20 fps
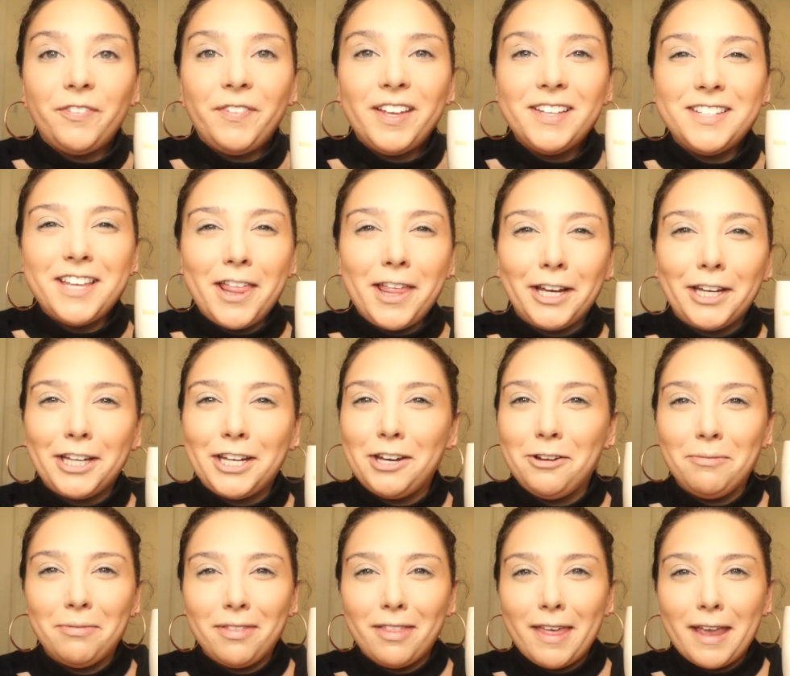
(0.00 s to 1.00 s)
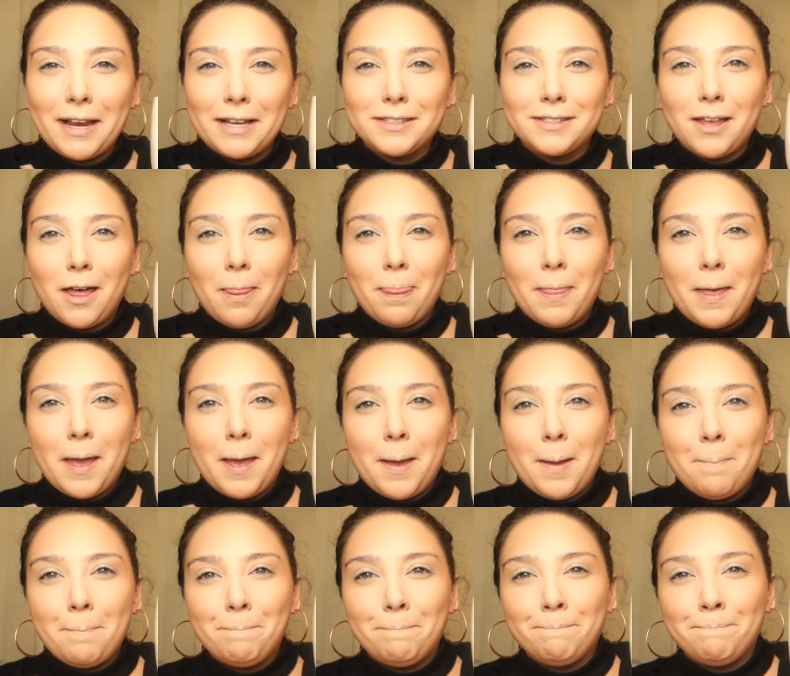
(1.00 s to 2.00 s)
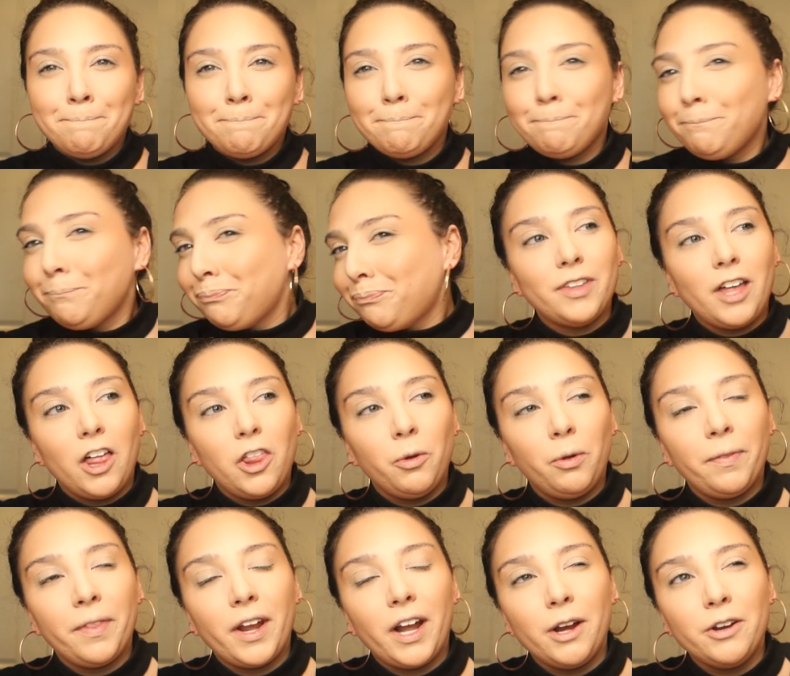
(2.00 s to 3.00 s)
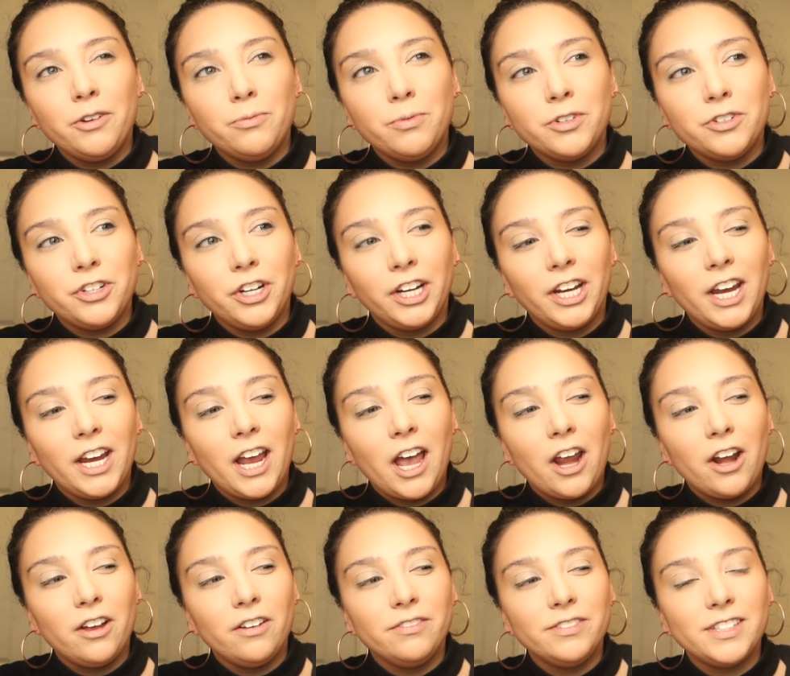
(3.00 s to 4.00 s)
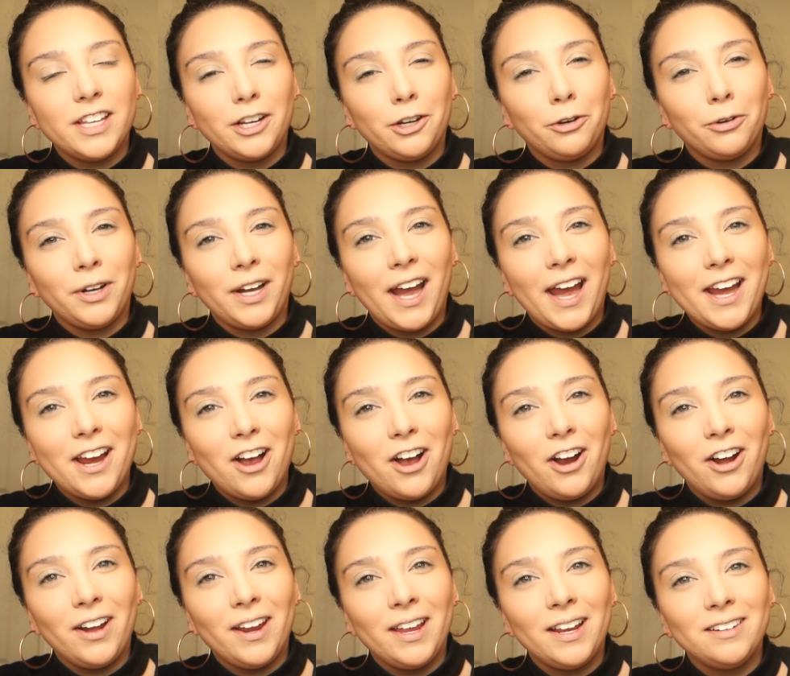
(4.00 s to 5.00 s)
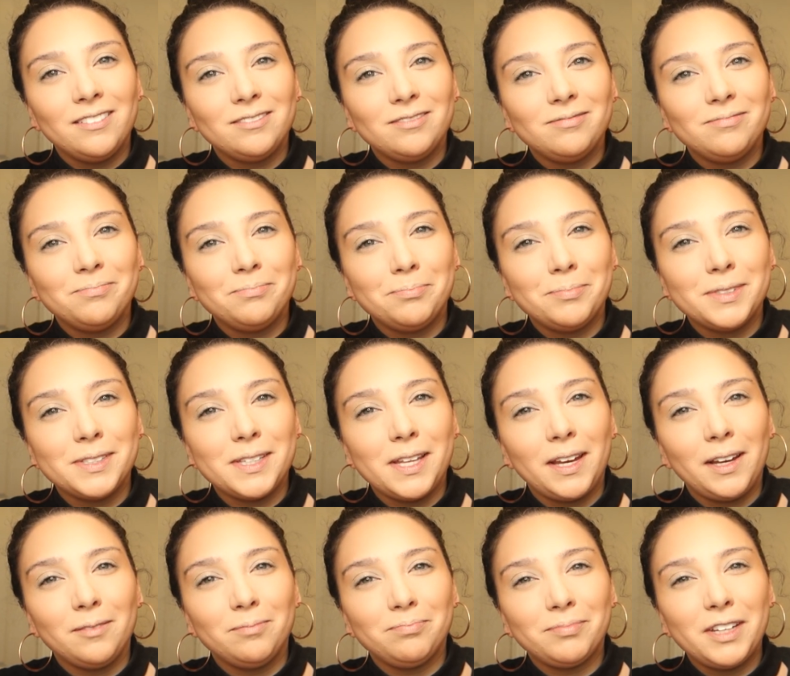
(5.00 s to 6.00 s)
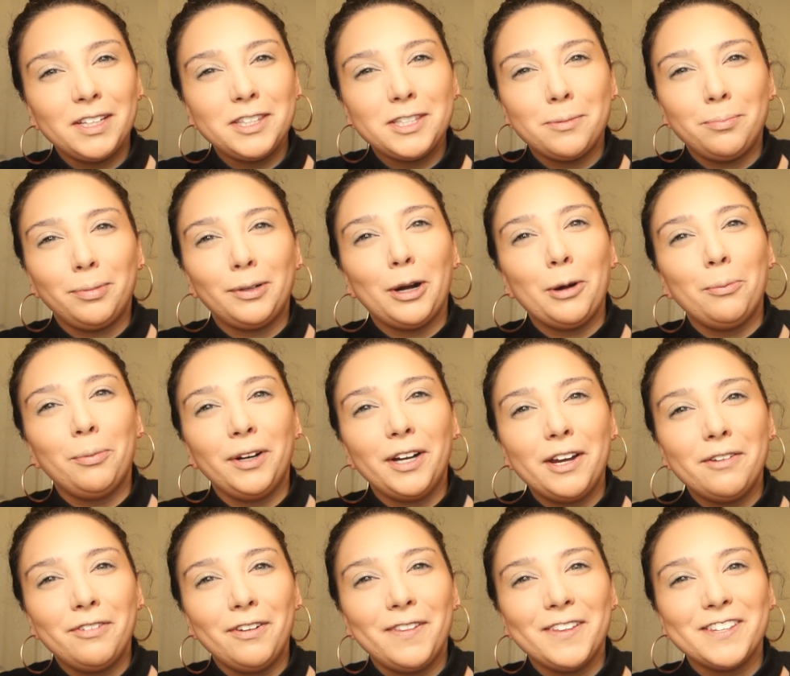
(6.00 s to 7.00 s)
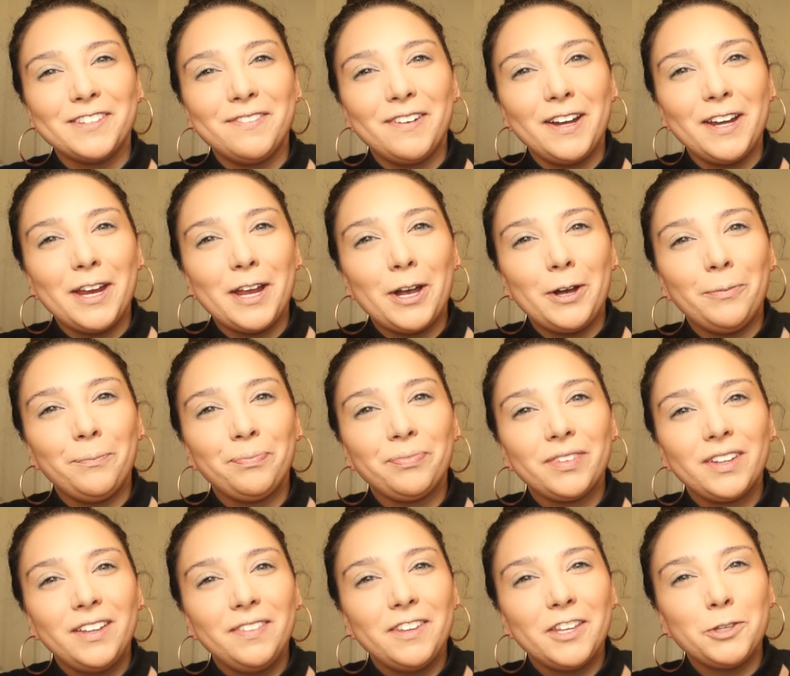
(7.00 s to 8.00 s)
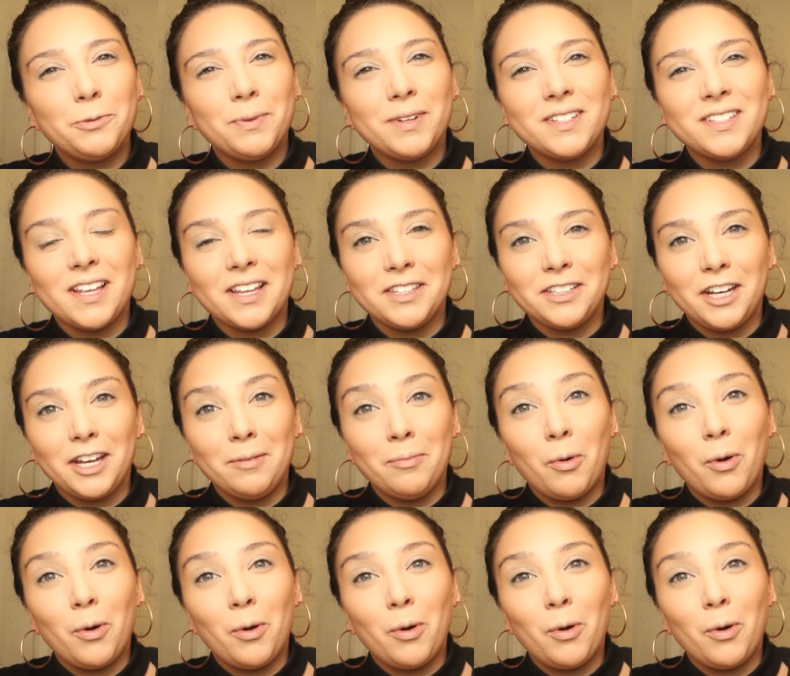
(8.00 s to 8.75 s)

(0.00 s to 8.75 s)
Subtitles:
And they say like cute things on them. The other one that I was drinking out of said create on it. It's like, it's appropriate for this video. This one says good